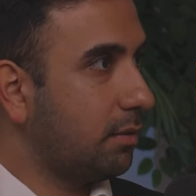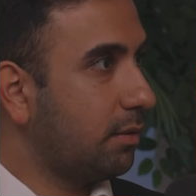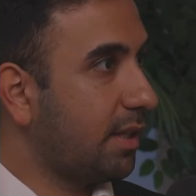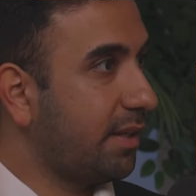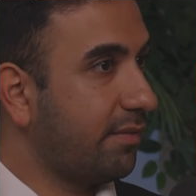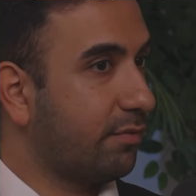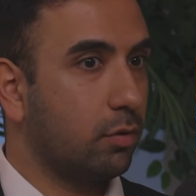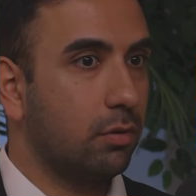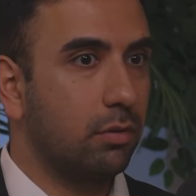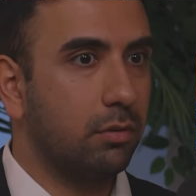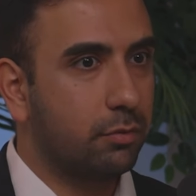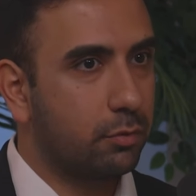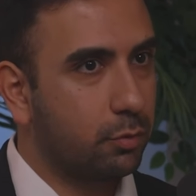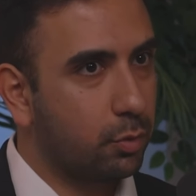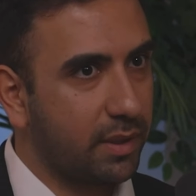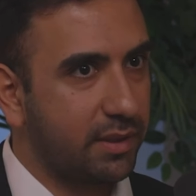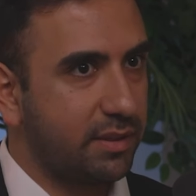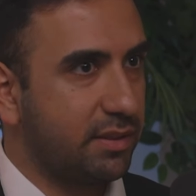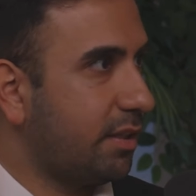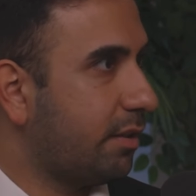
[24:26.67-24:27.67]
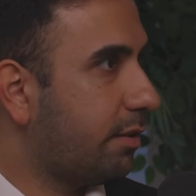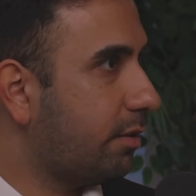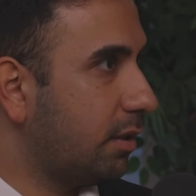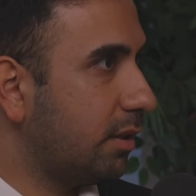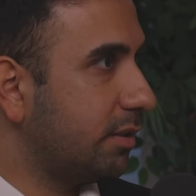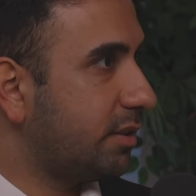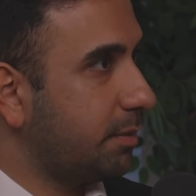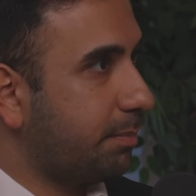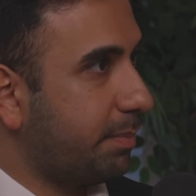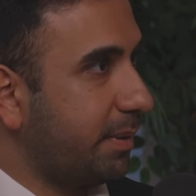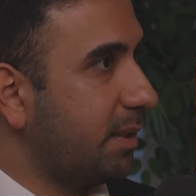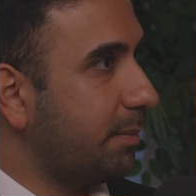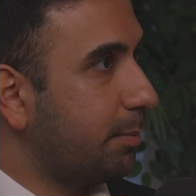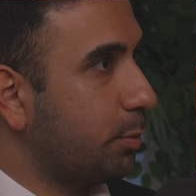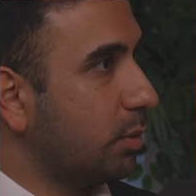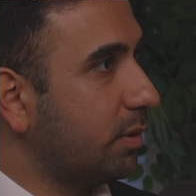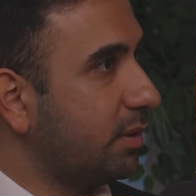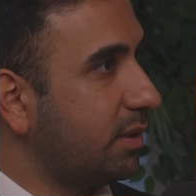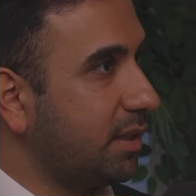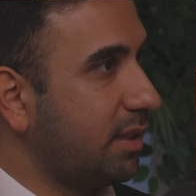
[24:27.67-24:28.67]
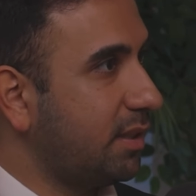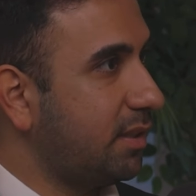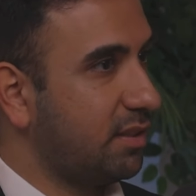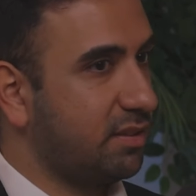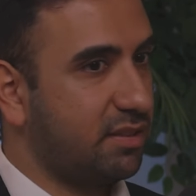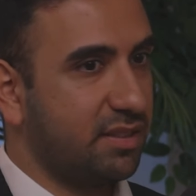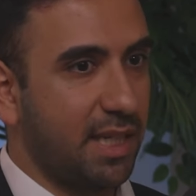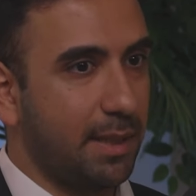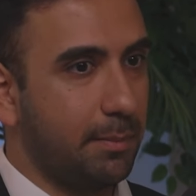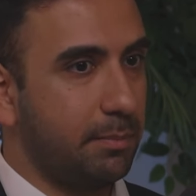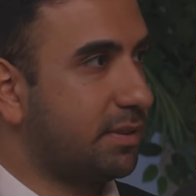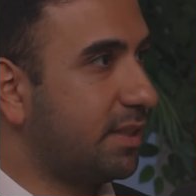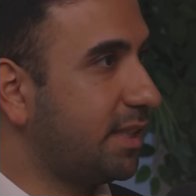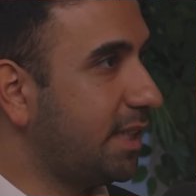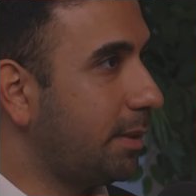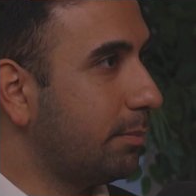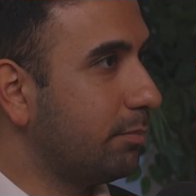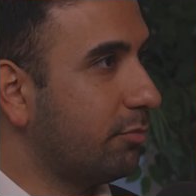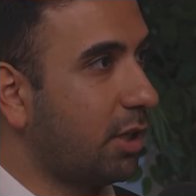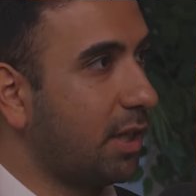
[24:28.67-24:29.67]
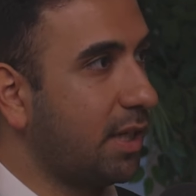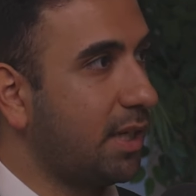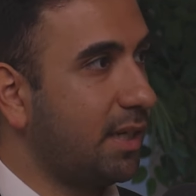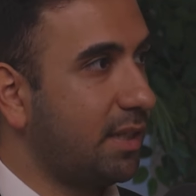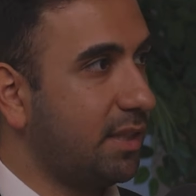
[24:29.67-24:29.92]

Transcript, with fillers: they've got twenty, thirty people in, in the same team, right?